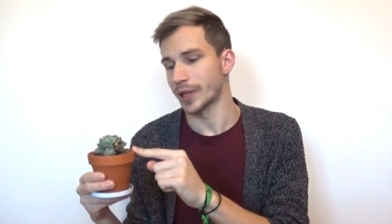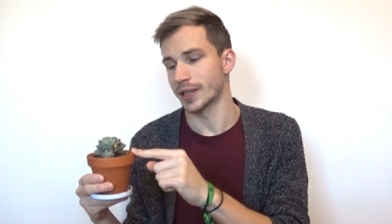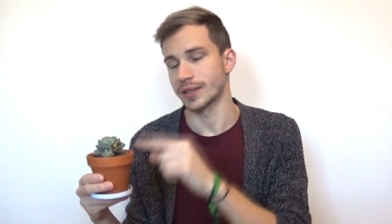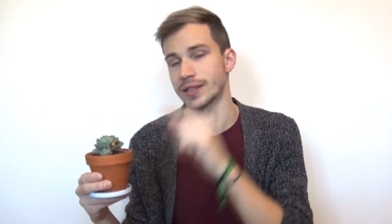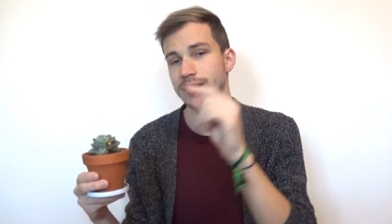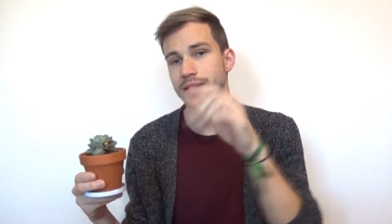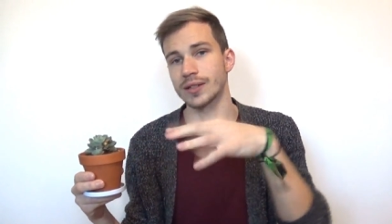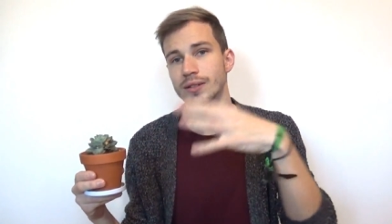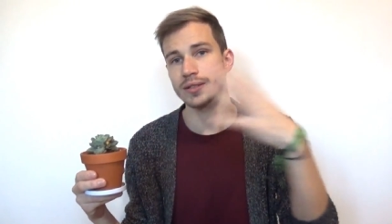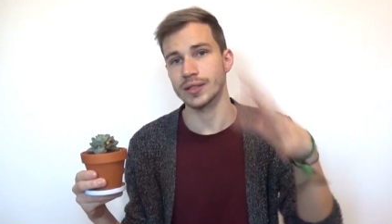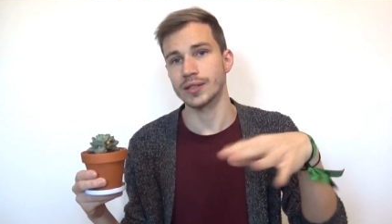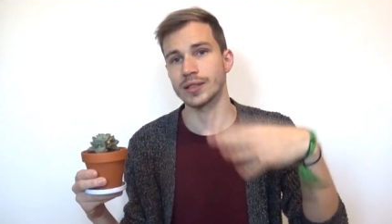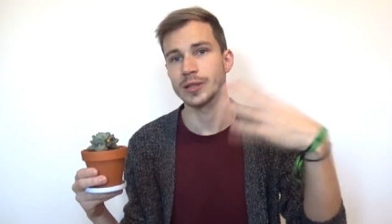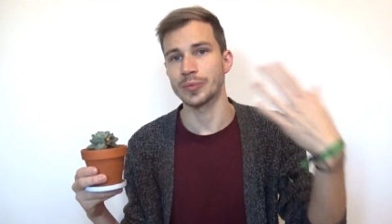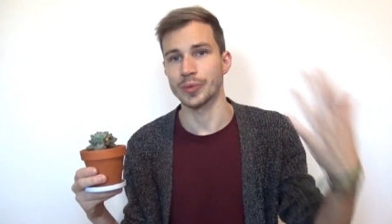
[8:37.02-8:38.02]
because it's
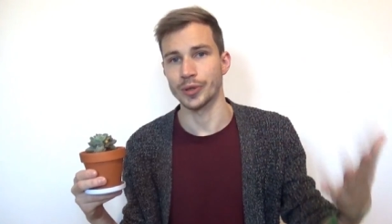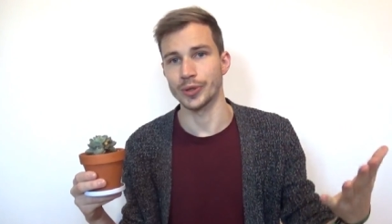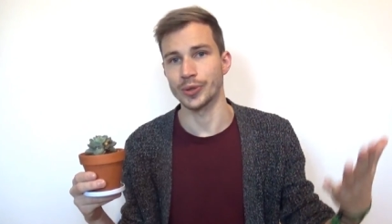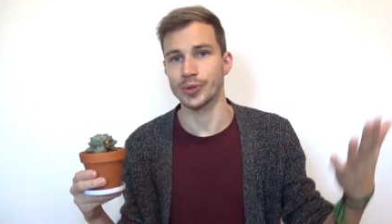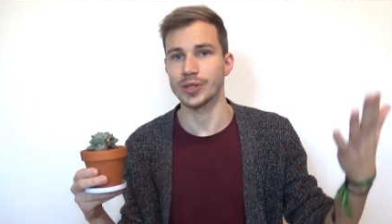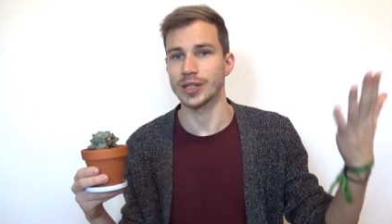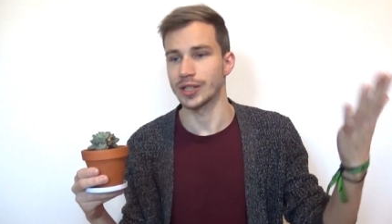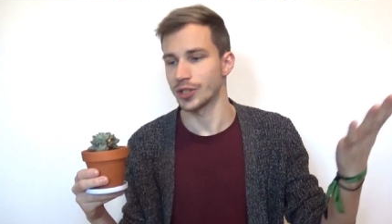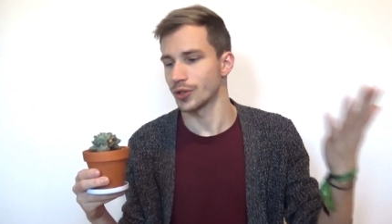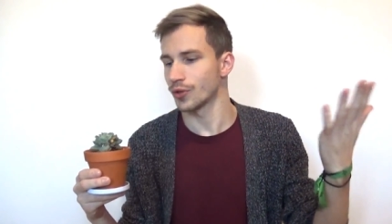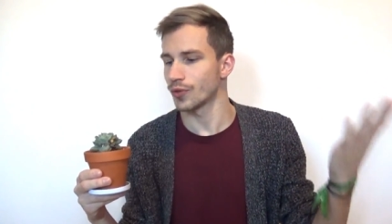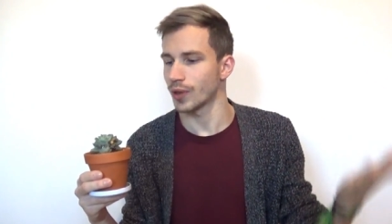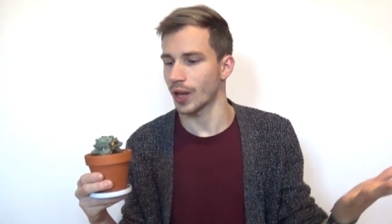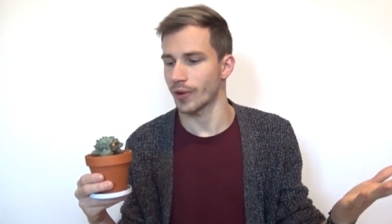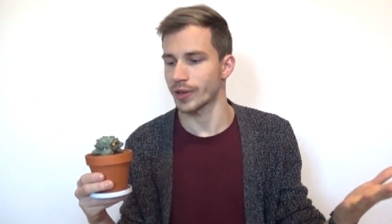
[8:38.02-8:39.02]
constantly producing
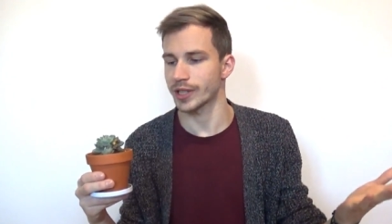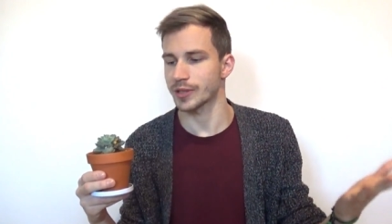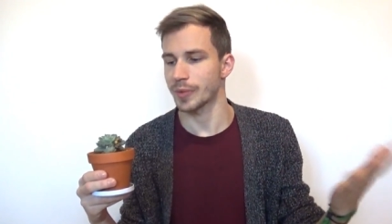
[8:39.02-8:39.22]
new flower